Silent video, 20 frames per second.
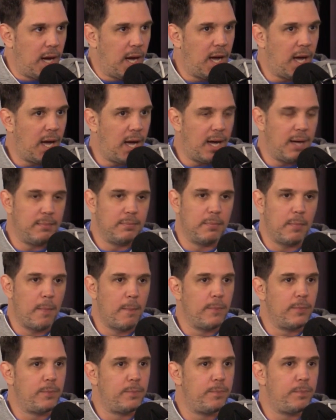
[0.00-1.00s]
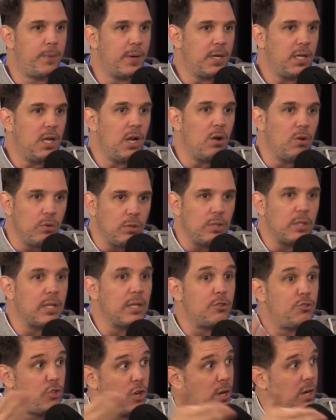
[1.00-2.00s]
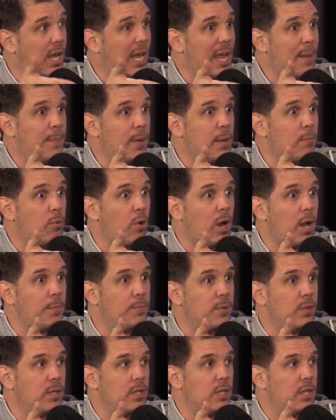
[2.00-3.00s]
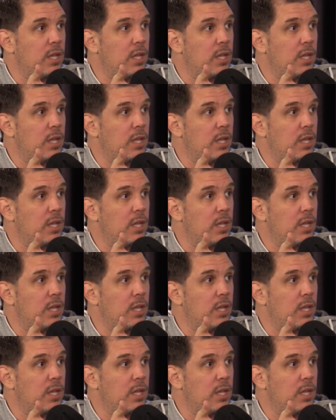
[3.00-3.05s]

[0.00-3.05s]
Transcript: Um, but you know, Campy had brought up